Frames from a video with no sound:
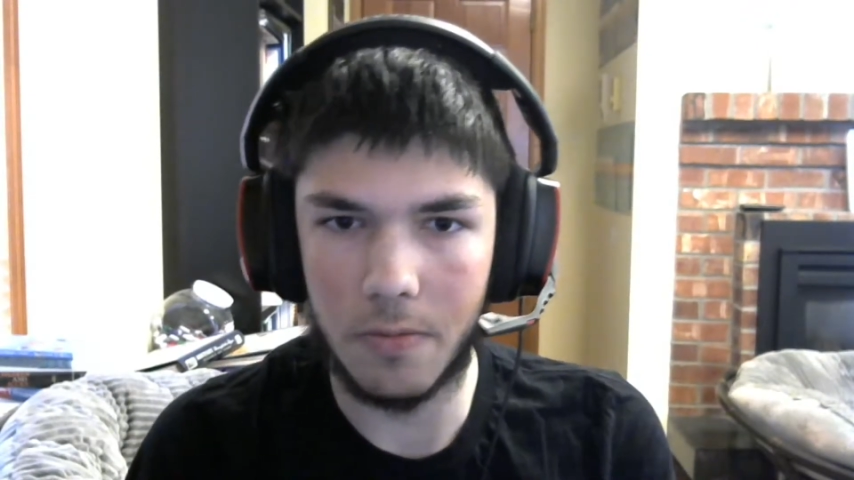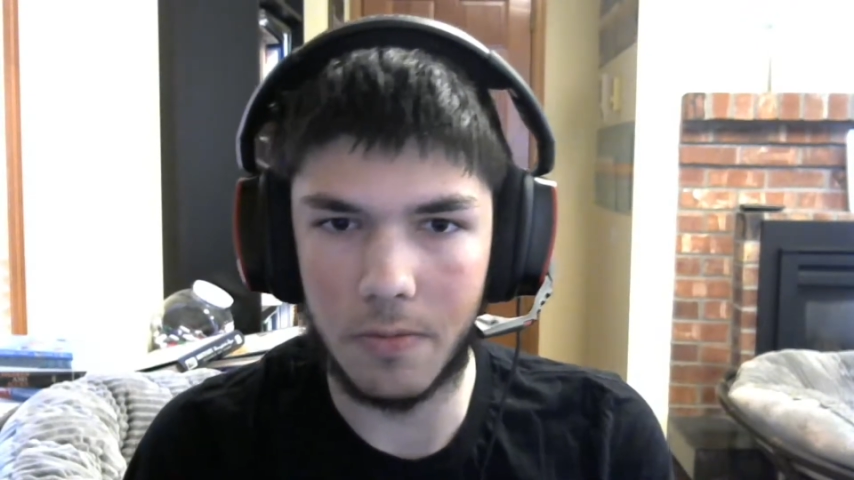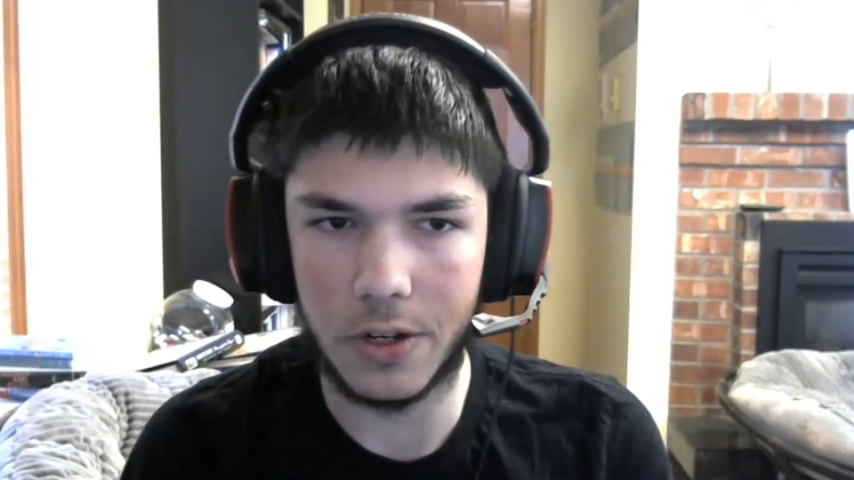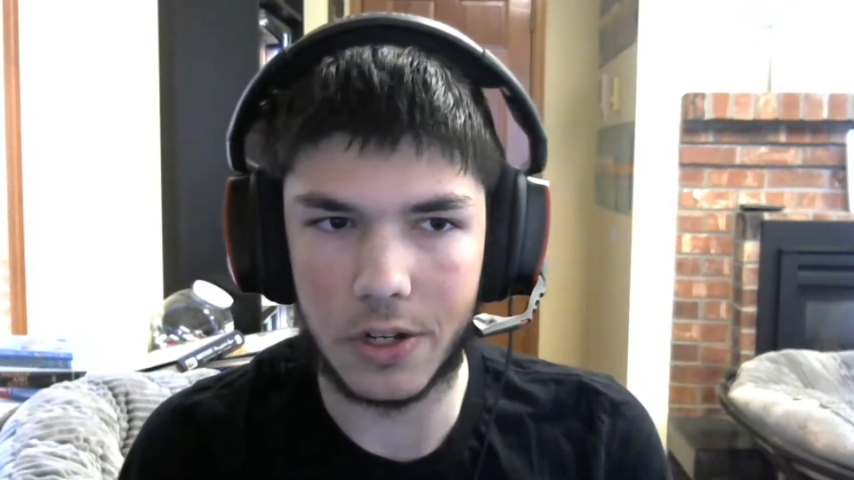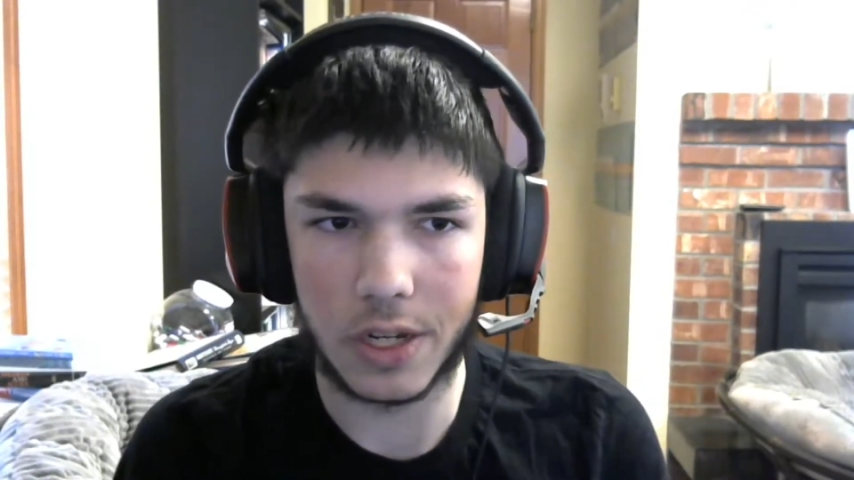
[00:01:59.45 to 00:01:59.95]

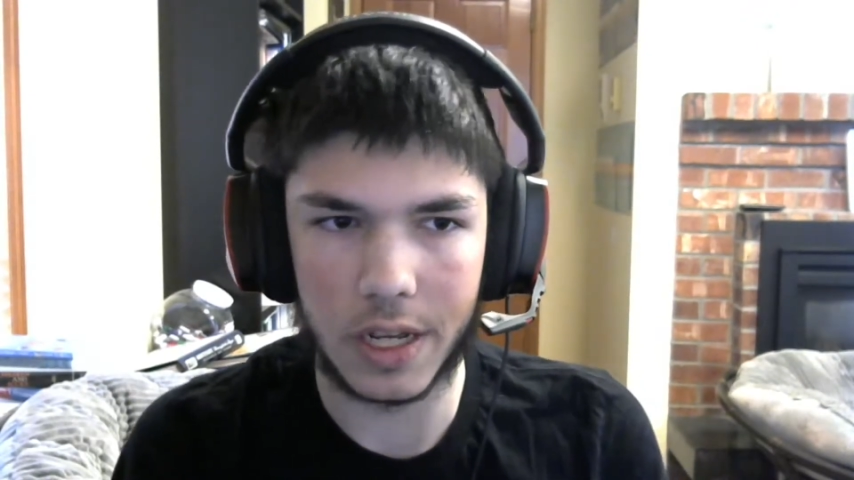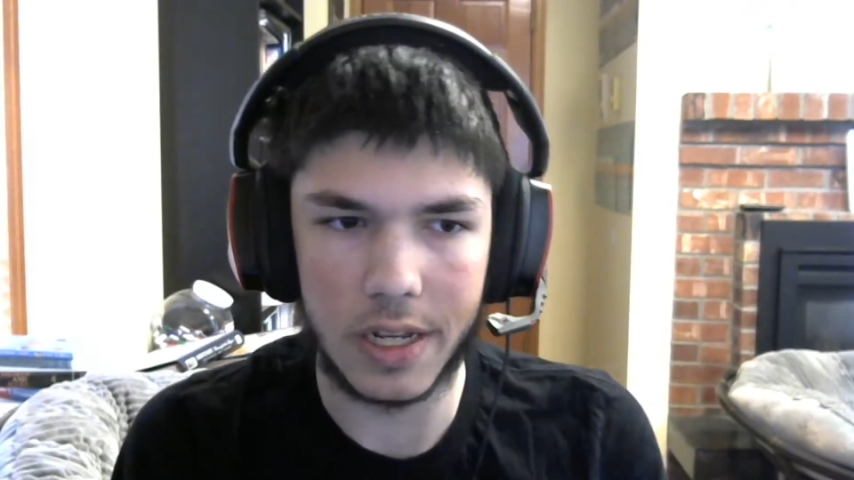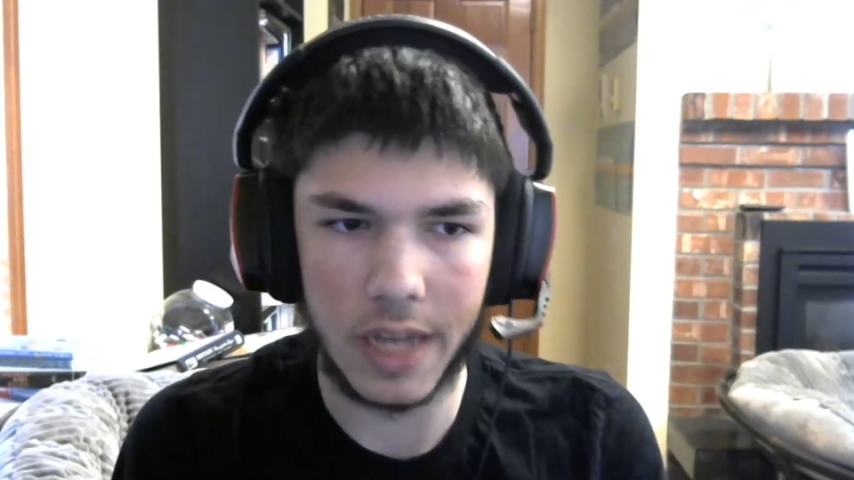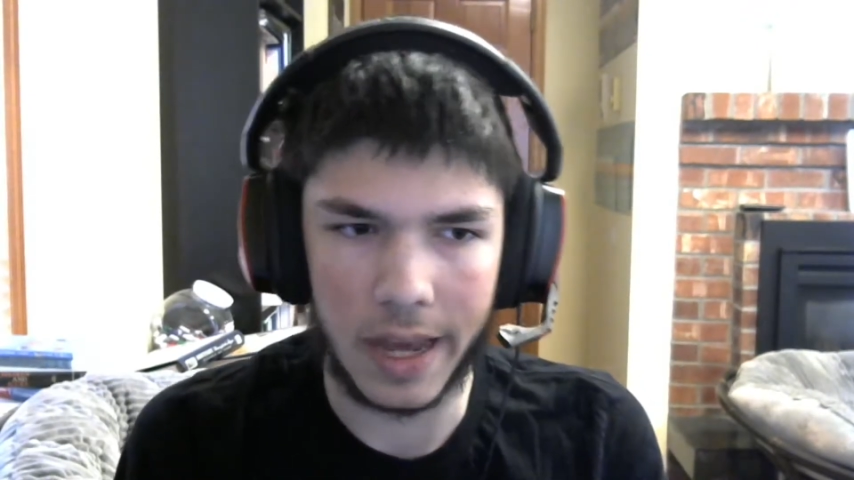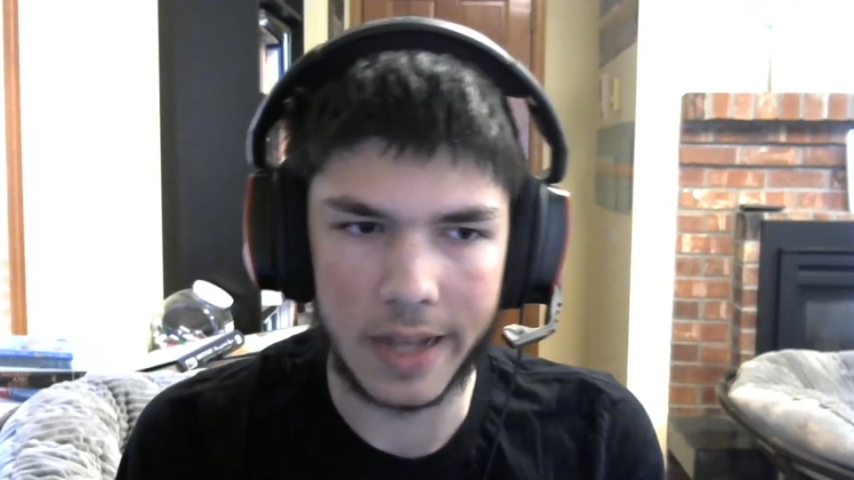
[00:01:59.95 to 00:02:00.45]
which
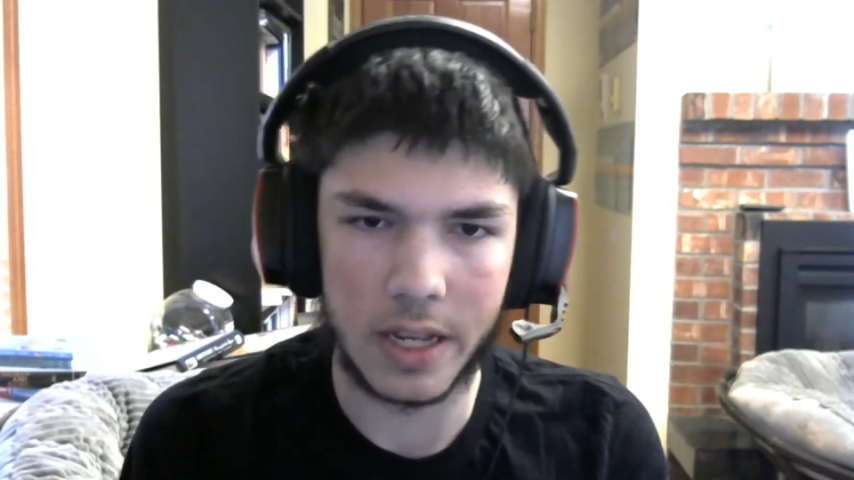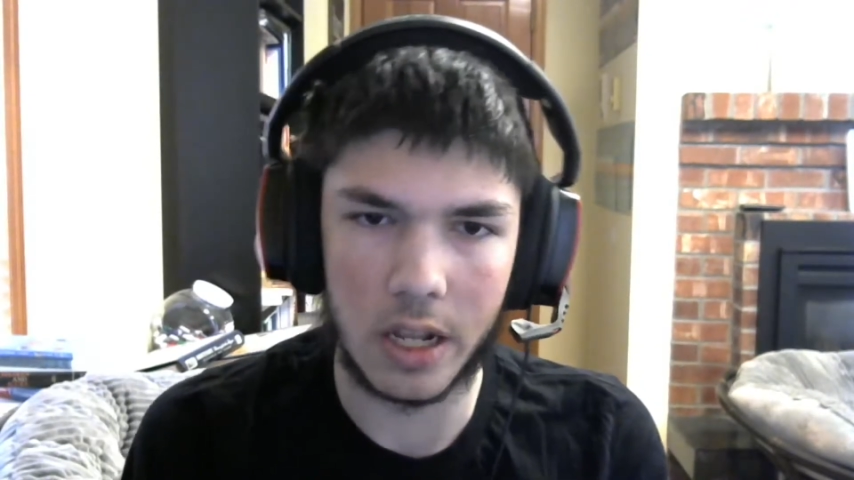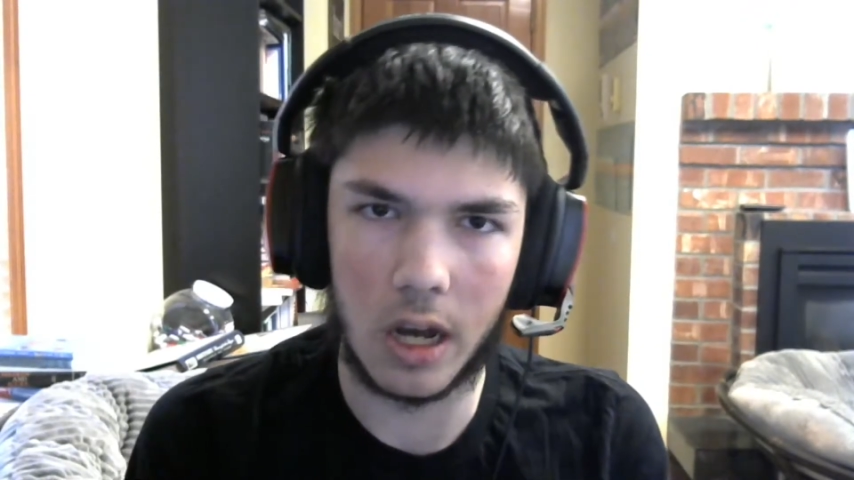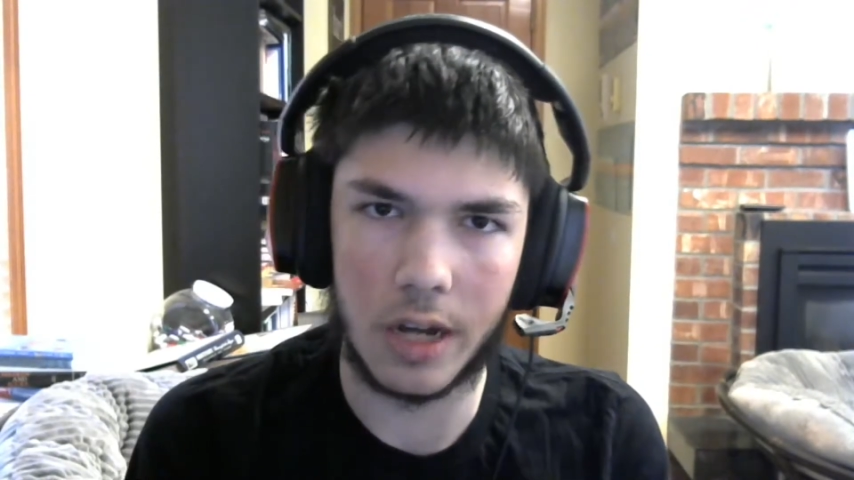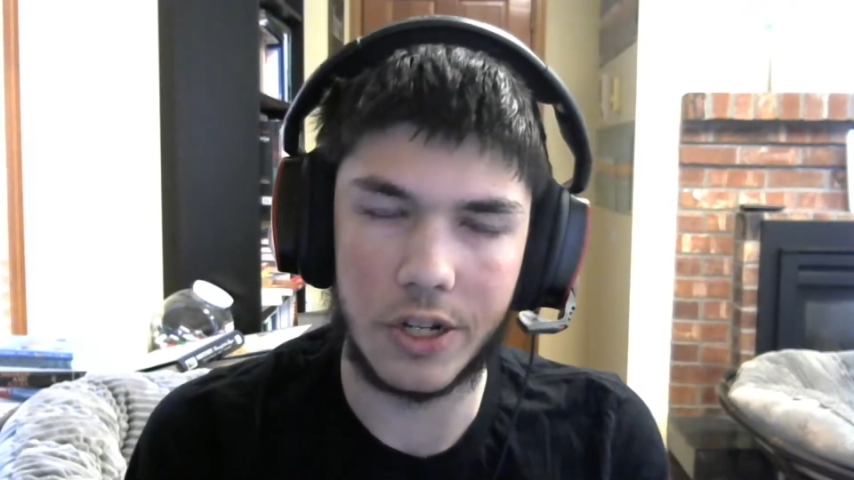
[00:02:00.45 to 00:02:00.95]
contains a
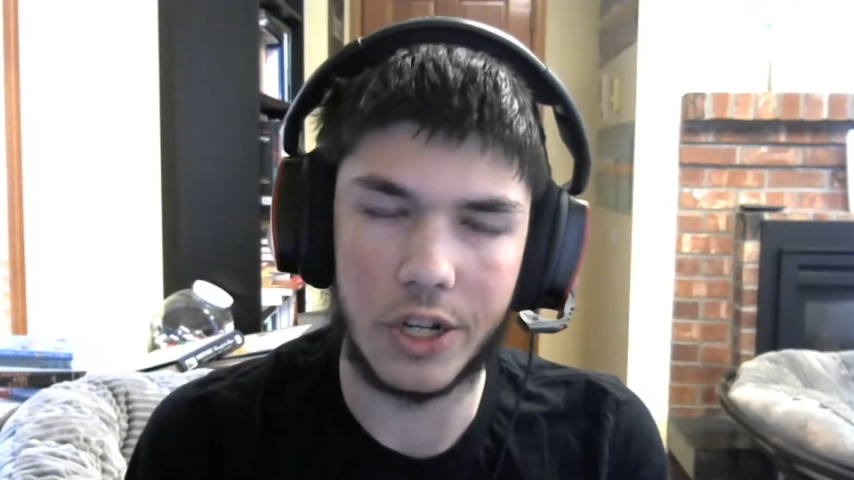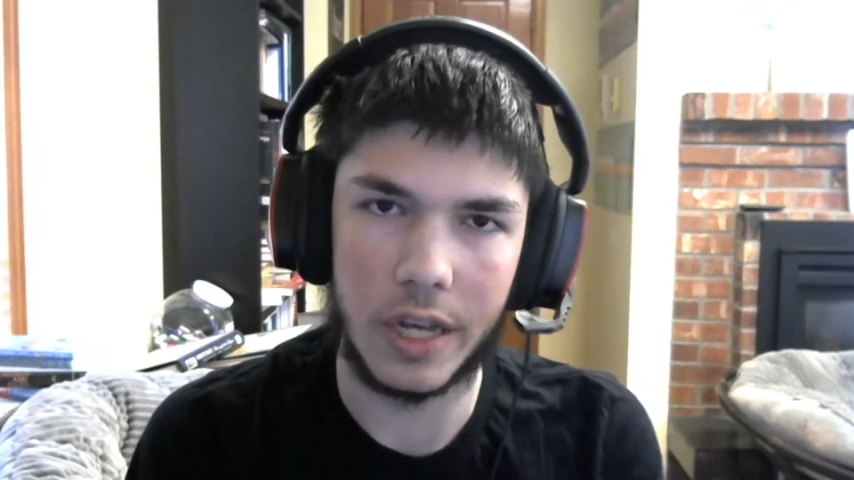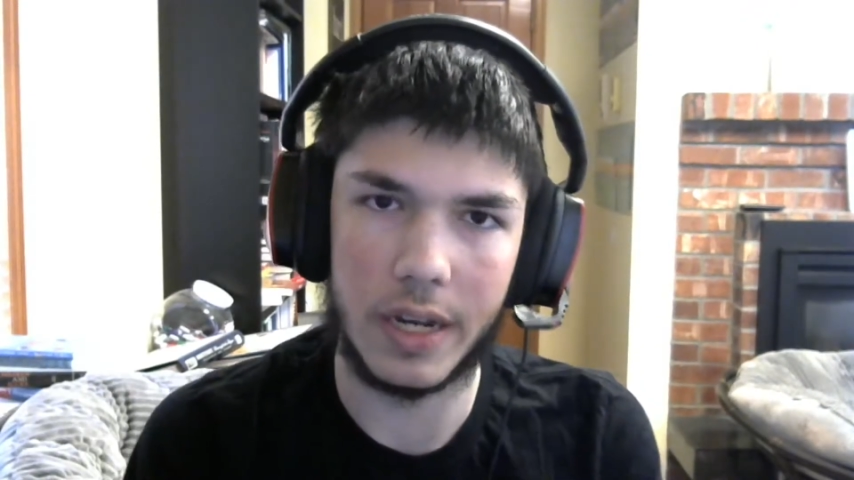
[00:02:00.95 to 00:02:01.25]
launch in